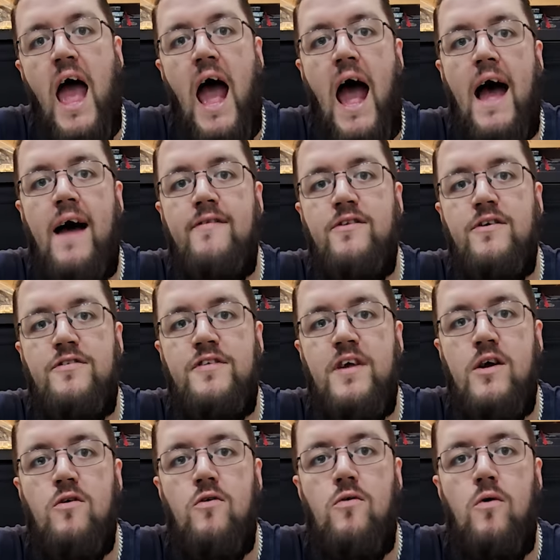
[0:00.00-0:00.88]
and the
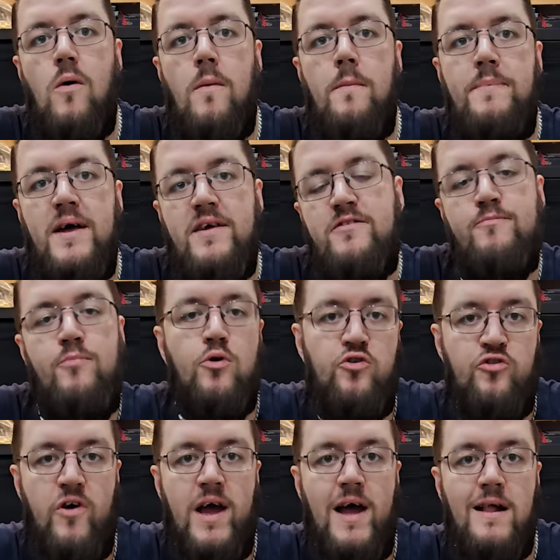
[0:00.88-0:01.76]
single best
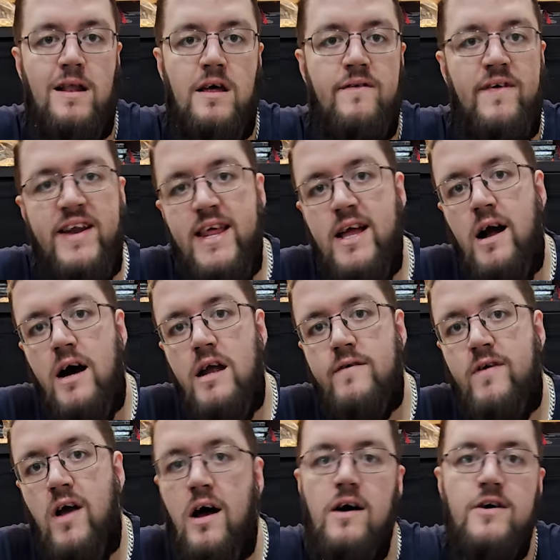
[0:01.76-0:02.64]
portrayal of any kind
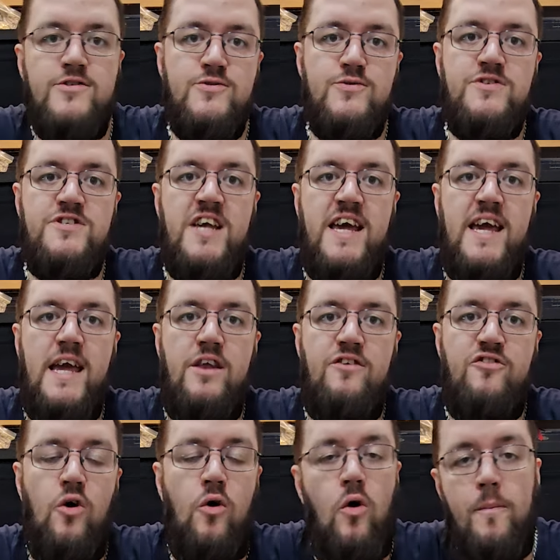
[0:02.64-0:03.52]
of castle
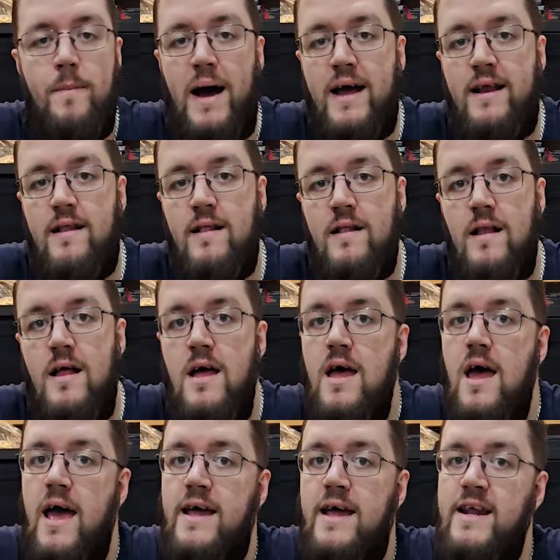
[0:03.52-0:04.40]
siege or battle
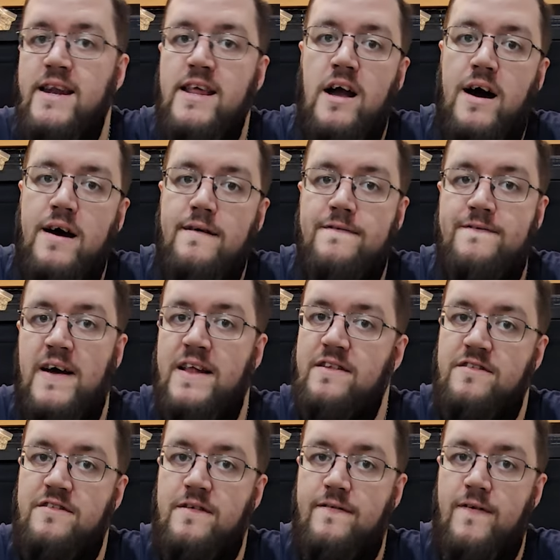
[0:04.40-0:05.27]
in any kind of
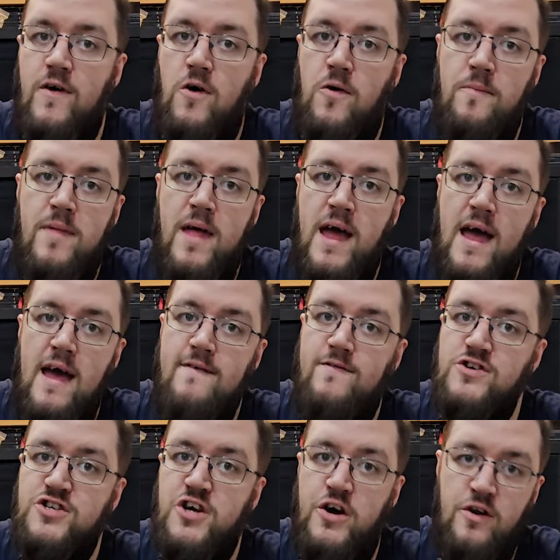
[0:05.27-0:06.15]
fantasy film
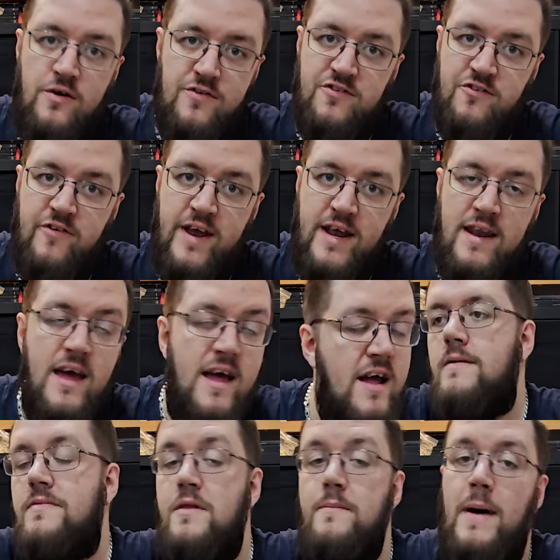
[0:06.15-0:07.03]
ever shown on screen.
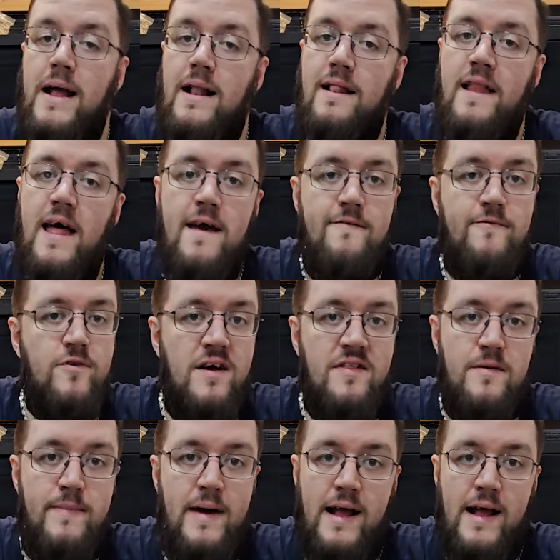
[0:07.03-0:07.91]
The battle that every
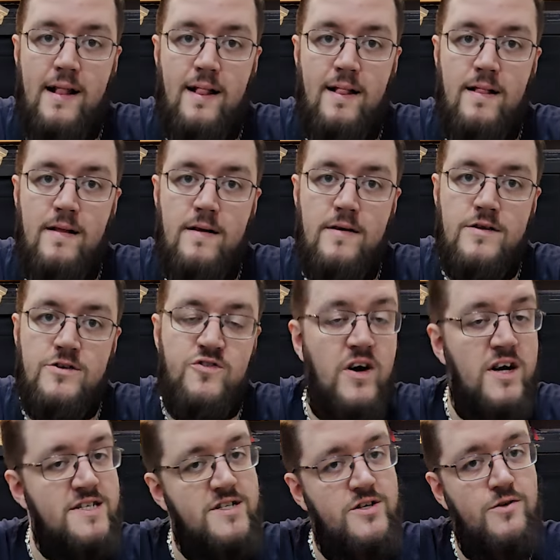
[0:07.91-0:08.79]
other battle
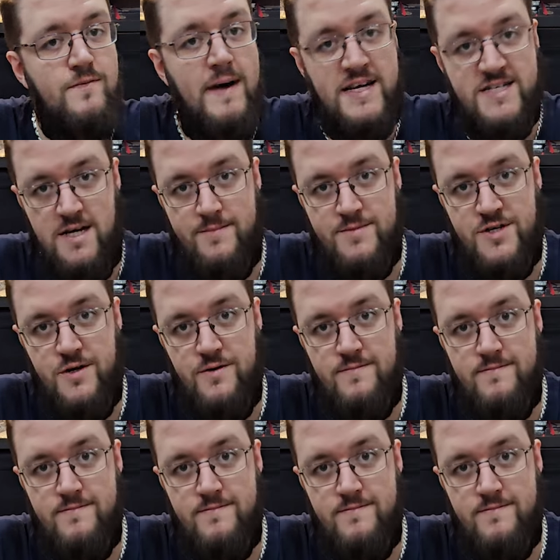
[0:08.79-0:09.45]
tries to match up to.